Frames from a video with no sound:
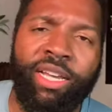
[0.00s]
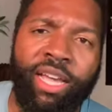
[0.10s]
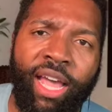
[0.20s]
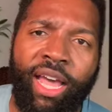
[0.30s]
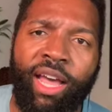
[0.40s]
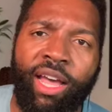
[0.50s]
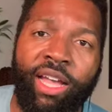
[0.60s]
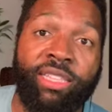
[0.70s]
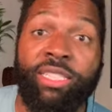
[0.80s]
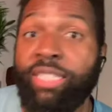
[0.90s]
I would highly
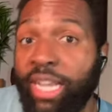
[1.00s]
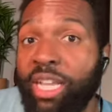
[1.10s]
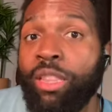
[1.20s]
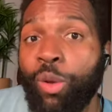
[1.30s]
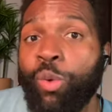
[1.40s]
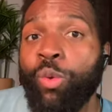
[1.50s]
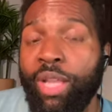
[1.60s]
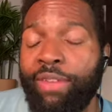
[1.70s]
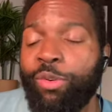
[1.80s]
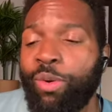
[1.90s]
recommend you check out a group
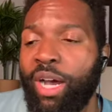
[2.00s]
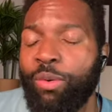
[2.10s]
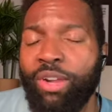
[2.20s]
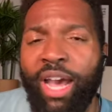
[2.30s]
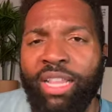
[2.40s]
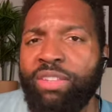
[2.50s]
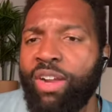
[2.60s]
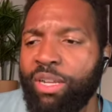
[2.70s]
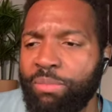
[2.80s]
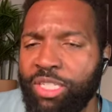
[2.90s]
called Open
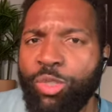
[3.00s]
Progress,